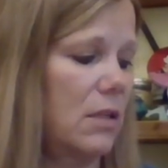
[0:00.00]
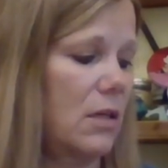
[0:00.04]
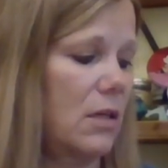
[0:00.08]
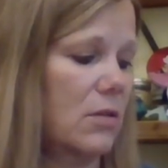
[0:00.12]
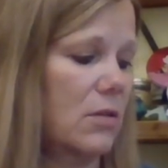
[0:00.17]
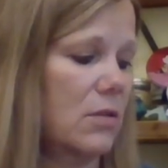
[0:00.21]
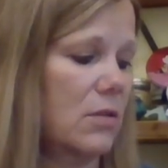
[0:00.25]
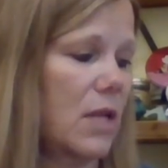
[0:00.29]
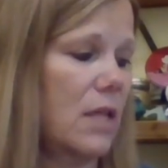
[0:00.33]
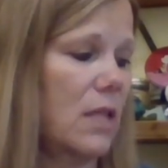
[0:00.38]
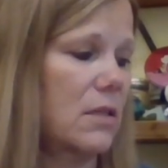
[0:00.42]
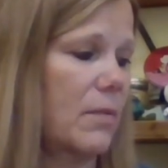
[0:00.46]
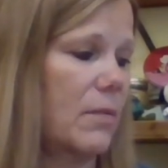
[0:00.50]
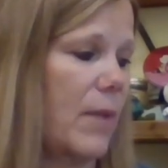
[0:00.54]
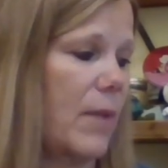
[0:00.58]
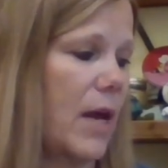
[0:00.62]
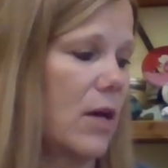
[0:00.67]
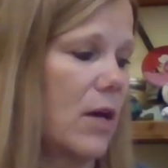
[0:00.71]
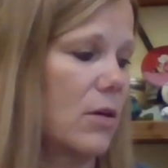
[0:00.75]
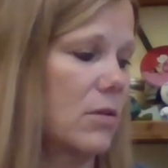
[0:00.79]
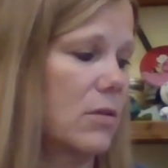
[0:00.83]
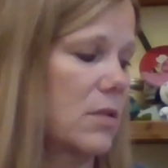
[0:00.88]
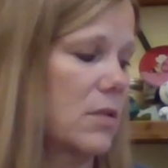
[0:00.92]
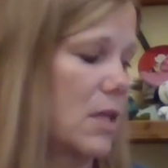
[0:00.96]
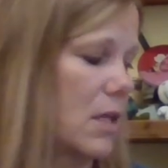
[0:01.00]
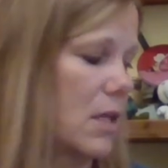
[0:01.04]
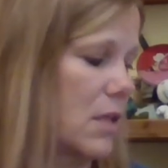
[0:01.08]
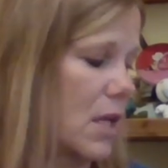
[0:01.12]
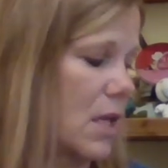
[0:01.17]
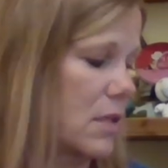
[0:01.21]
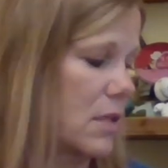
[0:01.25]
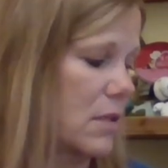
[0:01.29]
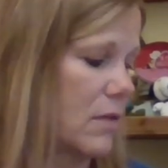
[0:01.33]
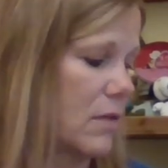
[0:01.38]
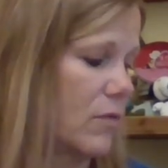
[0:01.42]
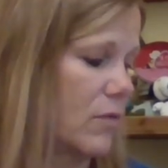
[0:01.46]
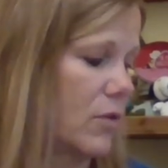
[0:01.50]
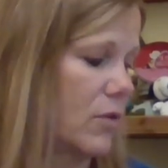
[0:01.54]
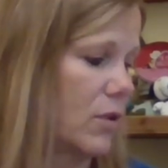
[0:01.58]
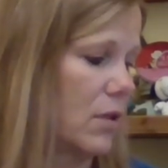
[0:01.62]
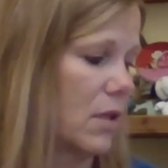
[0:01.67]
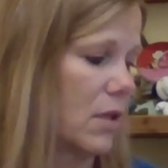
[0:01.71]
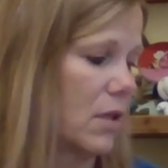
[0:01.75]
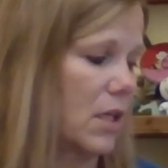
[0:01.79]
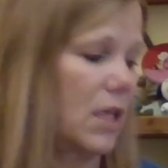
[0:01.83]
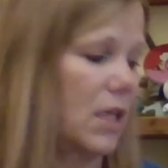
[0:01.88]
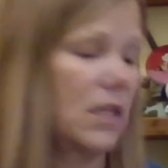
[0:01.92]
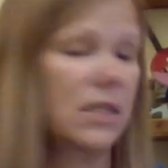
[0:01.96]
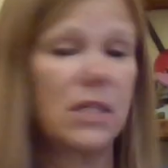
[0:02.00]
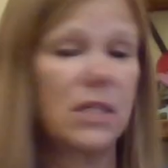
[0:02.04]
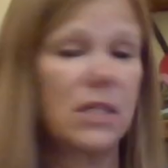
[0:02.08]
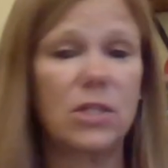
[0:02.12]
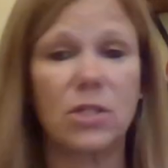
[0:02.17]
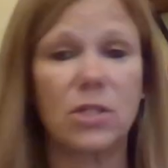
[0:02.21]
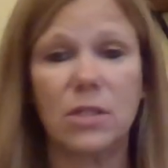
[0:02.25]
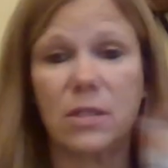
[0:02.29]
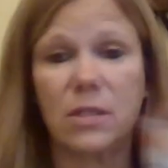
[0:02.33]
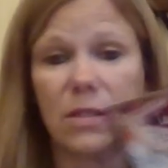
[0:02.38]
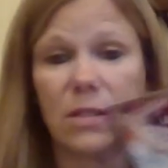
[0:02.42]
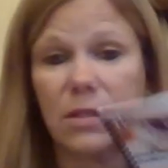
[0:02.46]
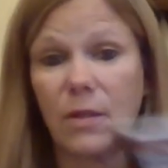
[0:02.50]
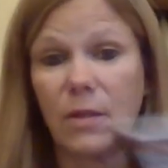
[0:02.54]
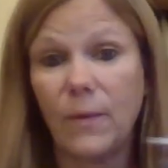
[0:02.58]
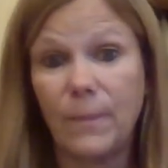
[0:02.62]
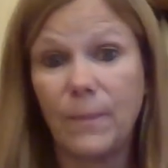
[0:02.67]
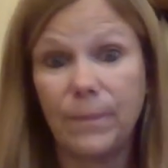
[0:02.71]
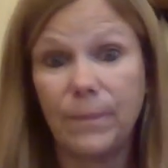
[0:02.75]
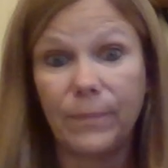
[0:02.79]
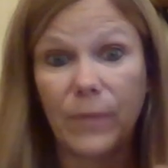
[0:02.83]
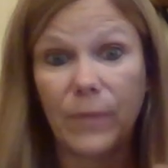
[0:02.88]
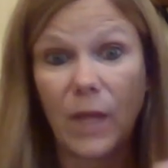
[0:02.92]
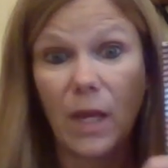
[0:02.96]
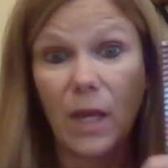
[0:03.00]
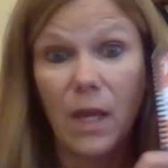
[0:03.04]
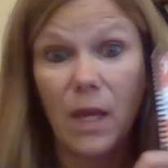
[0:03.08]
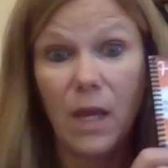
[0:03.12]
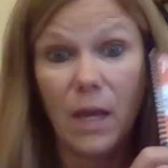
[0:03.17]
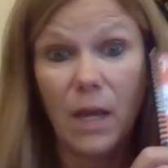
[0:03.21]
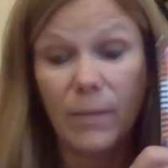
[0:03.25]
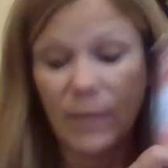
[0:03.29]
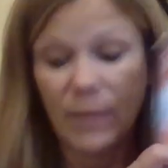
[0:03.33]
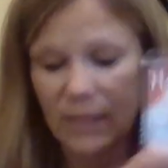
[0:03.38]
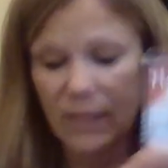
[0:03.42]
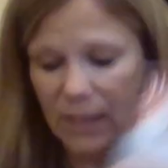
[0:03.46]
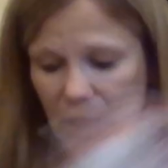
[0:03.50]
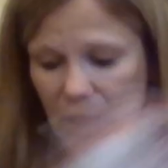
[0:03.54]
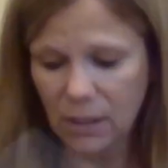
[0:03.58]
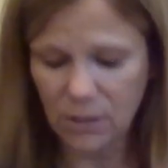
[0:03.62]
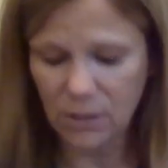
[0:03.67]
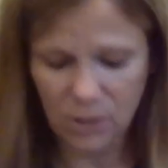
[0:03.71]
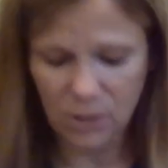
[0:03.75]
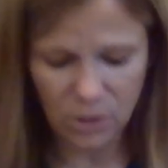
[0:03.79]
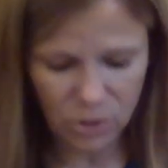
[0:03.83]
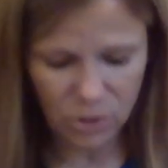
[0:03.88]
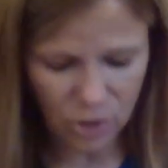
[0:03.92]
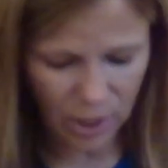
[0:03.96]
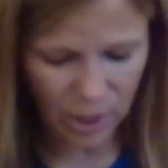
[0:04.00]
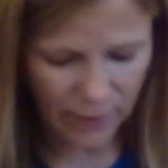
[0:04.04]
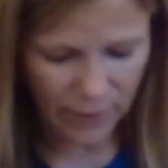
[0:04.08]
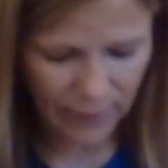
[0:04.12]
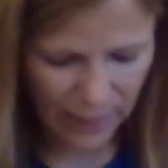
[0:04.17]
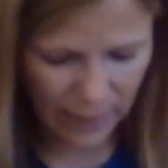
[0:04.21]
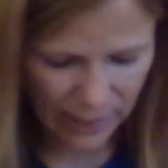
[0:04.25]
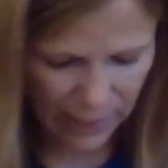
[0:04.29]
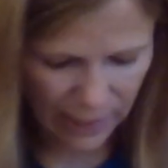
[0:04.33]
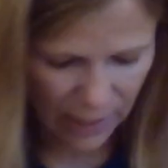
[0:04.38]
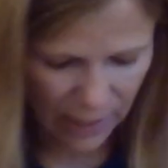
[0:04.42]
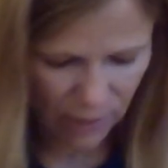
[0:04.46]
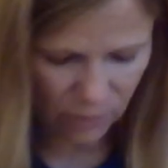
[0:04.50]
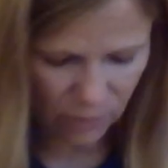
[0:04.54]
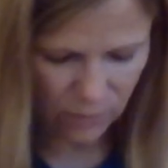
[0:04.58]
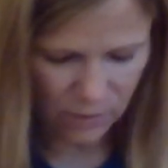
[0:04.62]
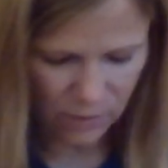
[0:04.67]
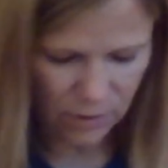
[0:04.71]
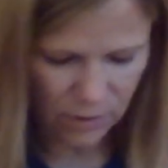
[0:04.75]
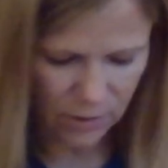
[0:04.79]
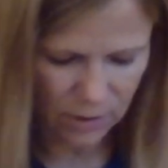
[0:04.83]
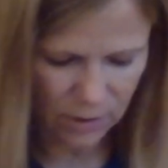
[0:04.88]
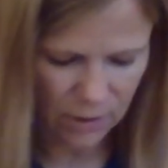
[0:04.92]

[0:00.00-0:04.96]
There's lots of patterns and lots of good looking dishes. So excited to try that out.